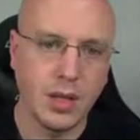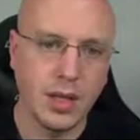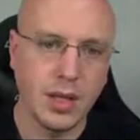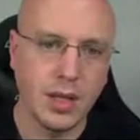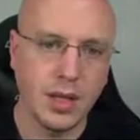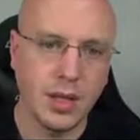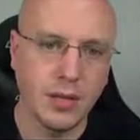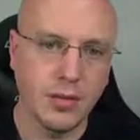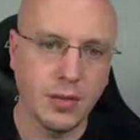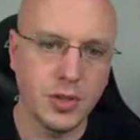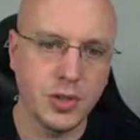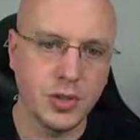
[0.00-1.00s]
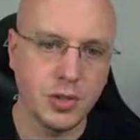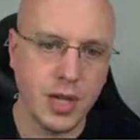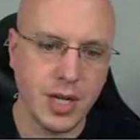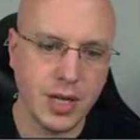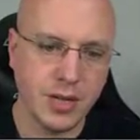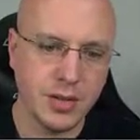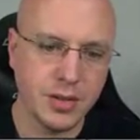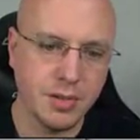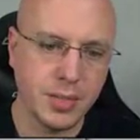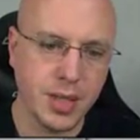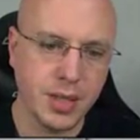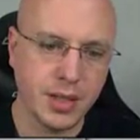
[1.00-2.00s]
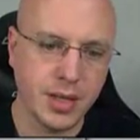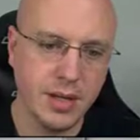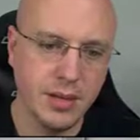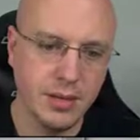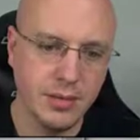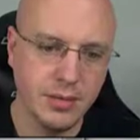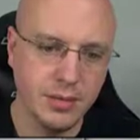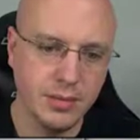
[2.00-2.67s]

And again, if we just drag this back down,